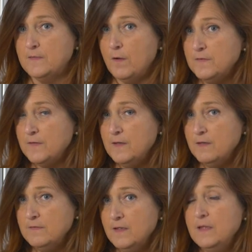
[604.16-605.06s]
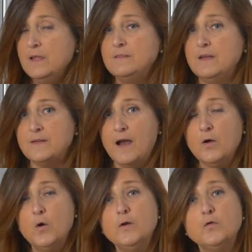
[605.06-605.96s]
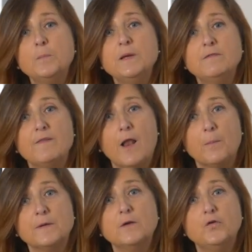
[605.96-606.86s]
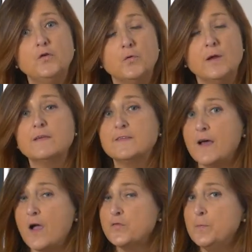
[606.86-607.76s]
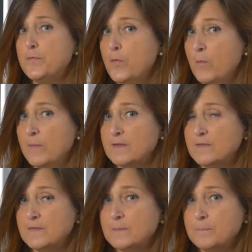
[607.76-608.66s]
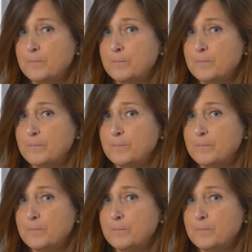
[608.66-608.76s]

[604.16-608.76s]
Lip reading: soft skills that are going to be developed during such performance.